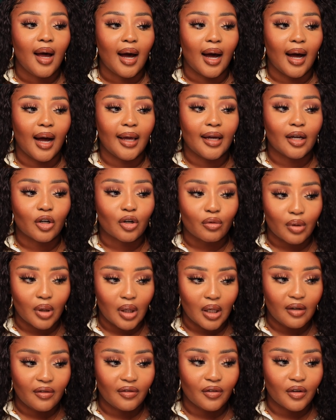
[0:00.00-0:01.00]
I
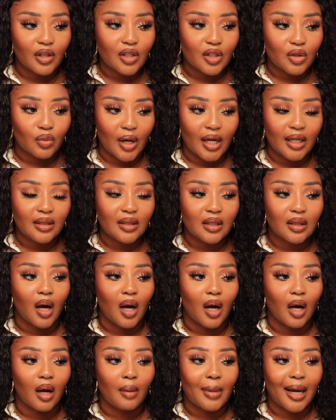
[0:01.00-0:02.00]
agree for the sweat.
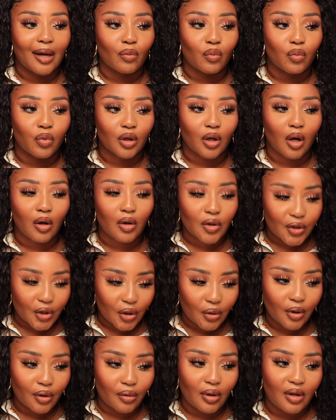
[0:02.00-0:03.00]
I will
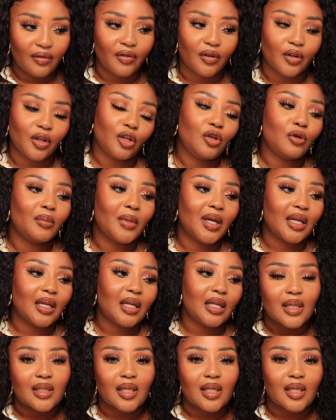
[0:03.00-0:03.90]
also agree for the humidity.